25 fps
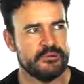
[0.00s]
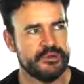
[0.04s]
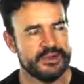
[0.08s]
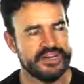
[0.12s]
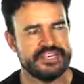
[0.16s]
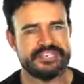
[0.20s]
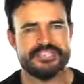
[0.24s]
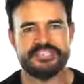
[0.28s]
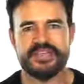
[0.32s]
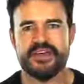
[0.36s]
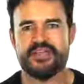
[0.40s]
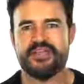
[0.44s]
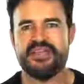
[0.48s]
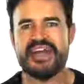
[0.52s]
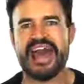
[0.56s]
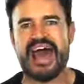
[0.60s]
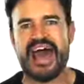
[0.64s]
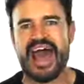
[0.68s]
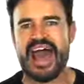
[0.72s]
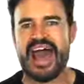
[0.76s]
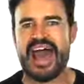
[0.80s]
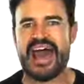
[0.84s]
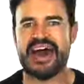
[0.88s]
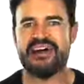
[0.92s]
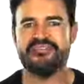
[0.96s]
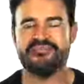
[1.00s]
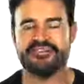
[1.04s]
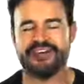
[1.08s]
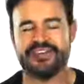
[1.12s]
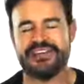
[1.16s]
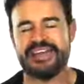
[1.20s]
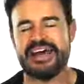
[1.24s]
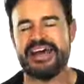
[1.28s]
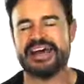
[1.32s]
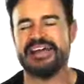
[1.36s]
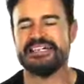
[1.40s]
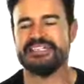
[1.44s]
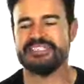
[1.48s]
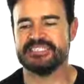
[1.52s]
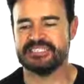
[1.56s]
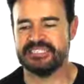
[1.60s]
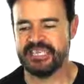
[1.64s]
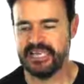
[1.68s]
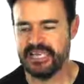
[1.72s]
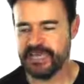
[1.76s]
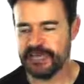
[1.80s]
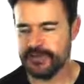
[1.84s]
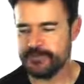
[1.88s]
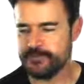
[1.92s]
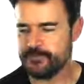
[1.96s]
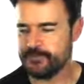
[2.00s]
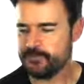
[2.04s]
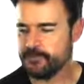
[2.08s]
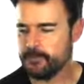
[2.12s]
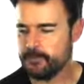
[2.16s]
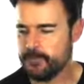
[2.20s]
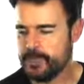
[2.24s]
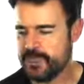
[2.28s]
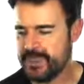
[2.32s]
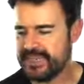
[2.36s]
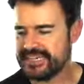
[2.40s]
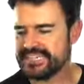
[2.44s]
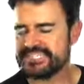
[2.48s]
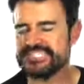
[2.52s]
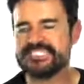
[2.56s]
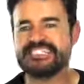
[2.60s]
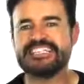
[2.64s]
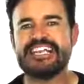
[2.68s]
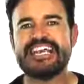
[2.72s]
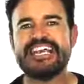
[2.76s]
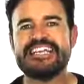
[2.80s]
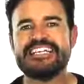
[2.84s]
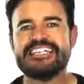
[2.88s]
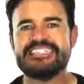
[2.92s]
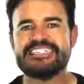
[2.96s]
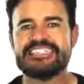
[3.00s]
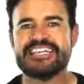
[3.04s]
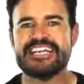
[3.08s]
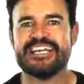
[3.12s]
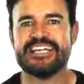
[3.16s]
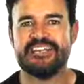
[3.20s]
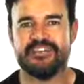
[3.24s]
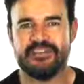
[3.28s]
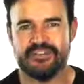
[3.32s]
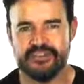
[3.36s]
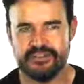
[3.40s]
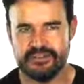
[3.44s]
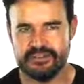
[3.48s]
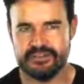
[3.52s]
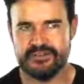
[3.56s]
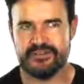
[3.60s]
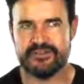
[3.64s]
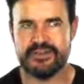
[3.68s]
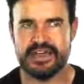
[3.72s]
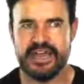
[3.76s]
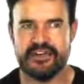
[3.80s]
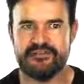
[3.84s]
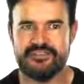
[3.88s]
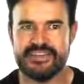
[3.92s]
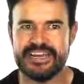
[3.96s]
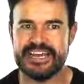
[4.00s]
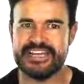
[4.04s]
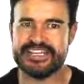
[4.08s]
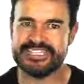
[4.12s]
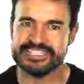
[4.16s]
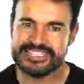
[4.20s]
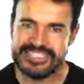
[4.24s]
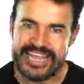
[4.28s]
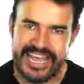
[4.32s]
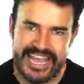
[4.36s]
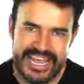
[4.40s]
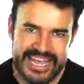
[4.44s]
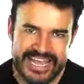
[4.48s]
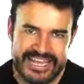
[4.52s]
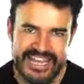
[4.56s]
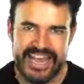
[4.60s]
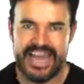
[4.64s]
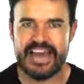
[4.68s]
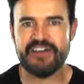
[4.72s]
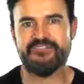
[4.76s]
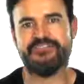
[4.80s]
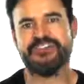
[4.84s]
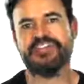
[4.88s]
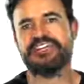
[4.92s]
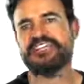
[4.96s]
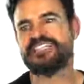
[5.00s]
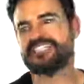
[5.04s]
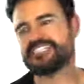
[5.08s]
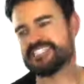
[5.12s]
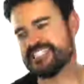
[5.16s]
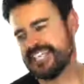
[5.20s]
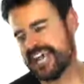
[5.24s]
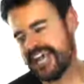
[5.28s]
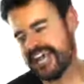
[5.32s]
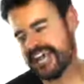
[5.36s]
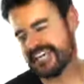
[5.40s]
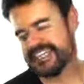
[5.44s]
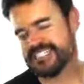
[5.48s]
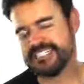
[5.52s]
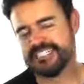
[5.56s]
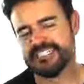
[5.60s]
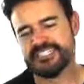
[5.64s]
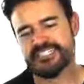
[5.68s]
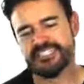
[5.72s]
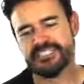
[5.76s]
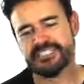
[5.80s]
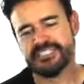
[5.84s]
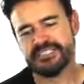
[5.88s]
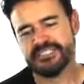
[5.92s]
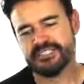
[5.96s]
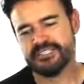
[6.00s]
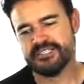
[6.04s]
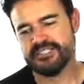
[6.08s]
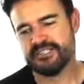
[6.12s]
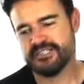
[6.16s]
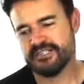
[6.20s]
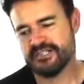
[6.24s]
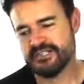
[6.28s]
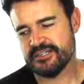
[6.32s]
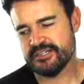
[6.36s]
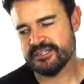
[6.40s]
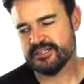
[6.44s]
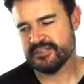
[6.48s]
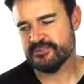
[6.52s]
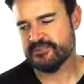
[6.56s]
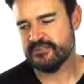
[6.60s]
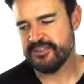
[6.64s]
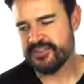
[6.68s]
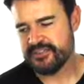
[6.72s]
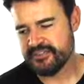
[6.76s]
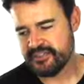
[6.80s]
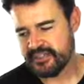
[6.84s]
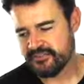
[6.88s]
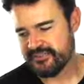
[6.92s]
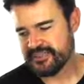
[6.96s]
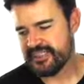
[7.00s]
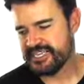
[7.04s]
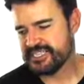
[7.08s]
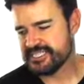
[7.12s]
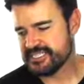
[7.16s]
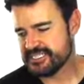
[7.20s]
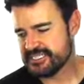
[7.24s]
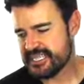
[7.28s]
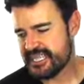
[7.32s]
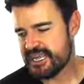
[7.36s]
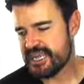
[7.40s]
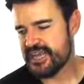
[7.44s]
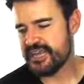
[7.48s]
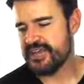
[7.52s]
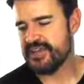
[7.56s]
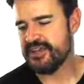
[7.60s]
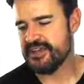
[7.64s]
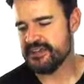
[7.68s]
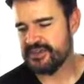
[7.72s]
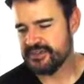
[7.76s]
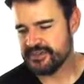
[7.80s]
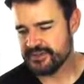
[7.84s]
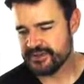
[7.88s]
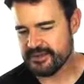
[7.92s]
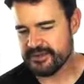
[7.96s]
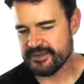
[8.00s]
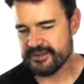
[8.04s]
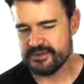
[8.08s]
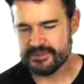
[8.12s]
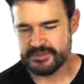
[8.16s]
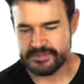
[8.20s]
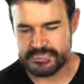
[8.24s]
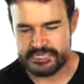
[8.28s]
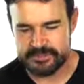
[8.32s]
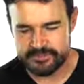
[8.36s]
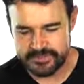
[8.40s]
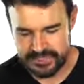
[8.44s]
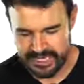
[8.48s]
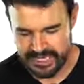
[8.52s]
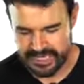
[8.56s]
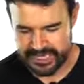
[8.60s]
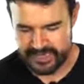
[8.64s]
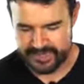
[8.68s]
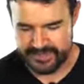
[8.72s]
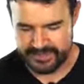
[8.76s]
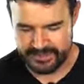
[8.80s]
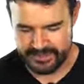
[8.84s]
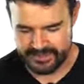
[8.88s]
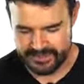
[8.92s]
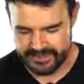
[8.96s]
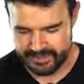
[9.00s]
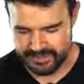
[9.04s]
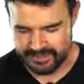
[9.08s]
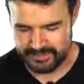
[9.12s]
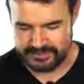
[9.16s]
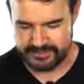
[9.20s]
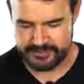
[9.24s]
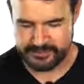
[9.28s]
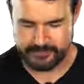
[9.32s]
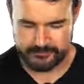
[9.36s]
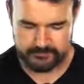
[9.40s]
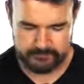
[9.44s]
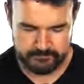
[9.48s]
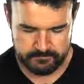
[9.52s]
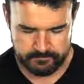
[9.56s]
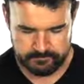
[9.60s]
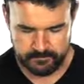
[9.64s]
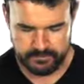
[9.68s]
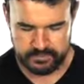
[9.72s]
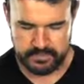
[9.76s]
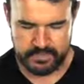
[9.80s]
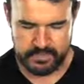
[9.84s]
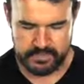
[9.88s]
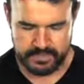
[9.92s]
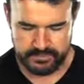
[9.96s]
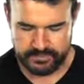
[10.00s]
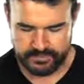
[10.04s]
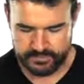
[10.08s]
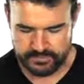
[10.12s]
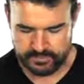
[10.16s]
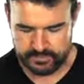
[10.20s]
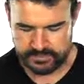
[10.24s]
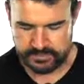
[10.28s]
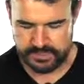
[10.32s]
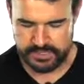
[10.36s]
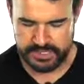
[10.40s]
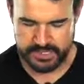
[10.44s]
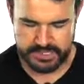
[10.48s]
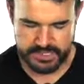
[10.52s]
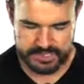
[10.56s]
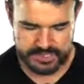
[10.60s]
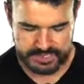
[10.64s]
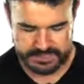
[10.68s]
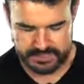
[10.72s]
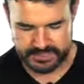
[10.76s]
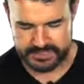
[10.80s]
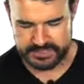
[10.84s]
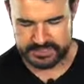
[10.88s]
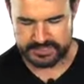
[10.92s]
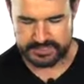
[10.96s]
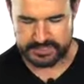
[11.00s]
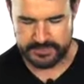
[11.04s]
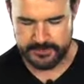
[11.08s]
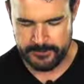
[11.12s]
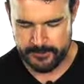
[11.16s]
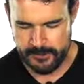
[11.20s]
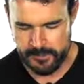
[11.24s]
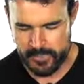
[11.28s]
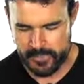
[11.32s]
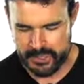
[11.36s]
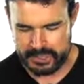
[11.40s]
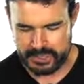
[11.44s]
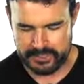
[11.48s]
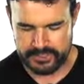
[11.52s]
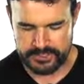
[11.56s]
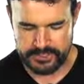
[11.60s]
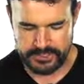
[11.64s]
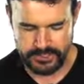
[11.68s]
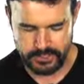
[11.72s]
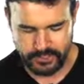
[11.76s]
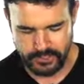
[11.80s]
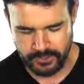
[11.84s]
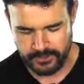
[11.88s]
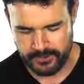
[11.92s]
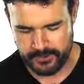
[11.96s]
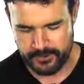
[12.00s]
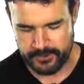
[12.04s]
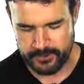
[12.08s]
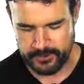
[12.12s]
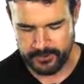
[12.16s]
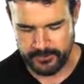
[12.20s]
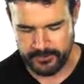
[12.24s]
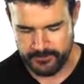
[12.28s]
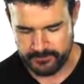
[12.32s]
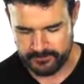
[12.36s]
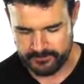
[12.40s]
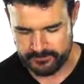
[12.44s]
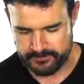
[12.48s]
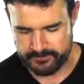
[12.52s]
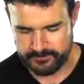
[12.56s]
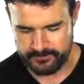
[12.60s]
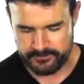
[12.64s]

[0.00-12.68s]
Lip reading: buena estancia. Have a nice day. Stay. Have a nice day. Have a nice day. Please have a nice day and sleep tight and yes. So